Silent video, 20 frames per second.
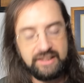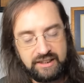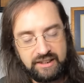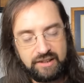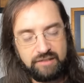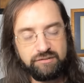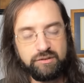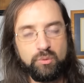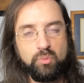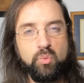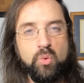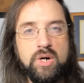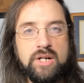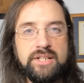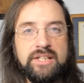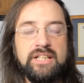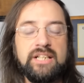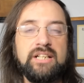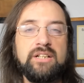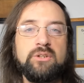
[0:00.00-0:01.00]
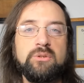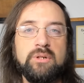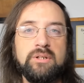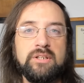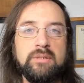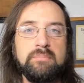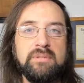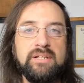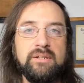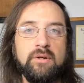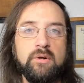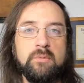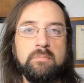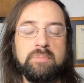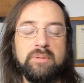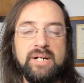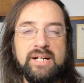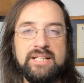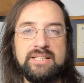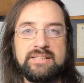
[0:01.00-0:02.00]
for one incredibly low
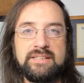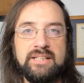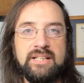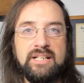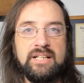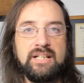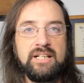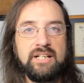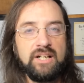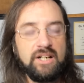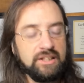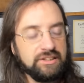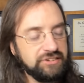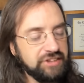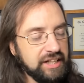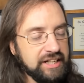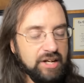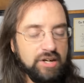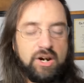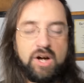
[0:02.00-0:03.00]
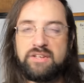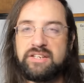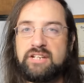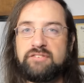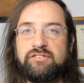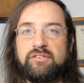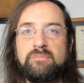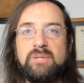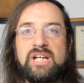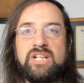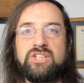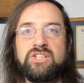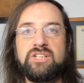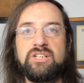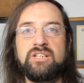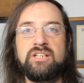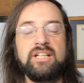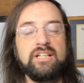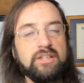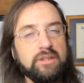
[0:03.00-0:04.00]
price. Check out all the
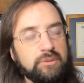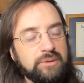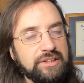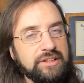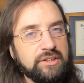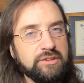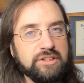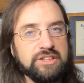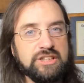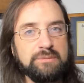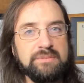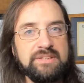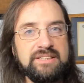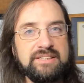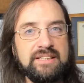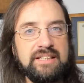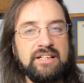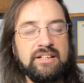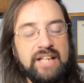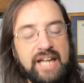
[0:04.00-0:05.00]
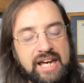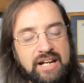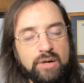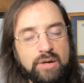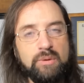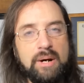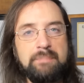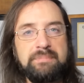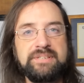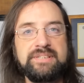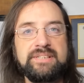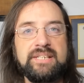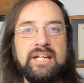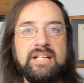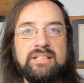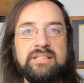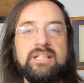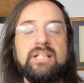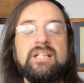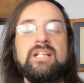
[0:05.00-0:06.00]
information, including the Christmas sale, at our
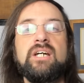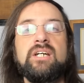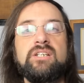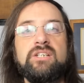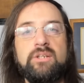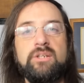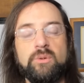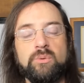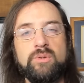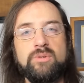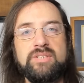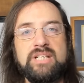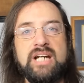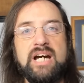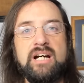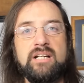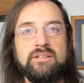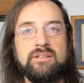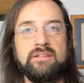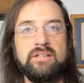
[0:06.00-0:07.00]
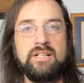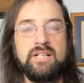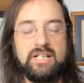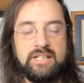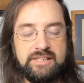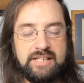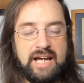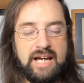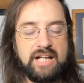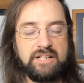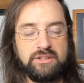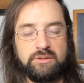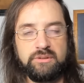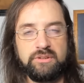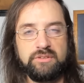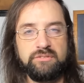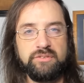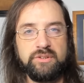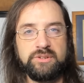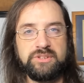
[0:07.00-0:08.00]
website, eurodollar dot
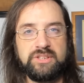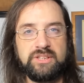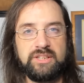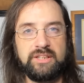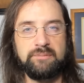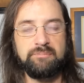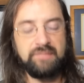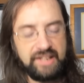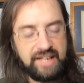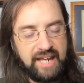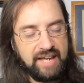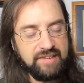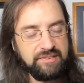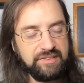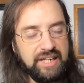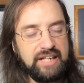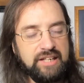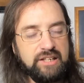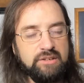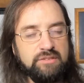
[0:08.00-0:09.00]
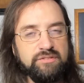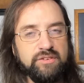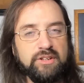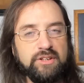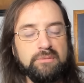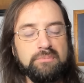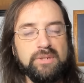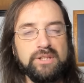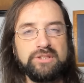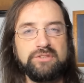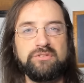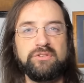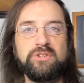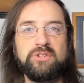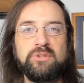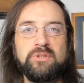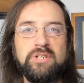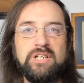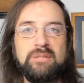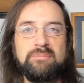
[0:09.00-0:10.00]
university. Again, thank you very much for
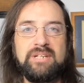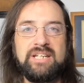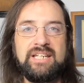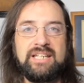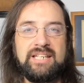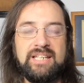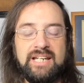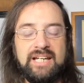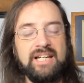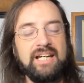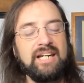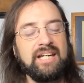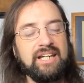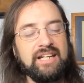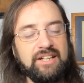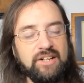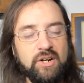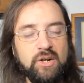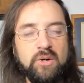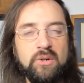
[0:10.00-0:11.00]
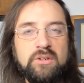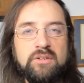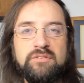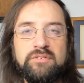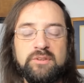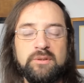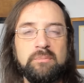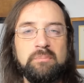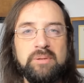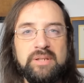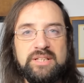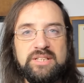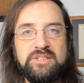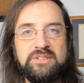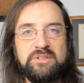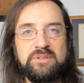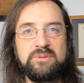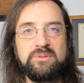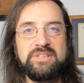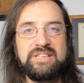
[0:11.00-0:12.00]
joining me, and all of you, please
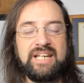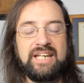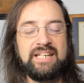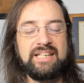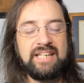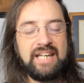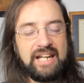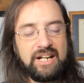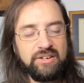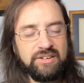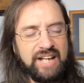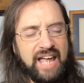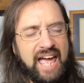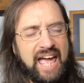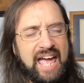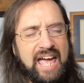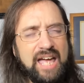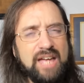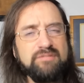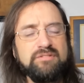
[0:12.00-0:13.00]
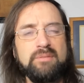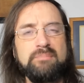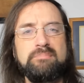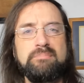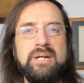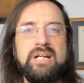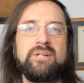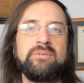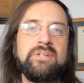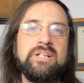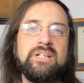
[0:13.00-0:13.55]
do take care and have a Merry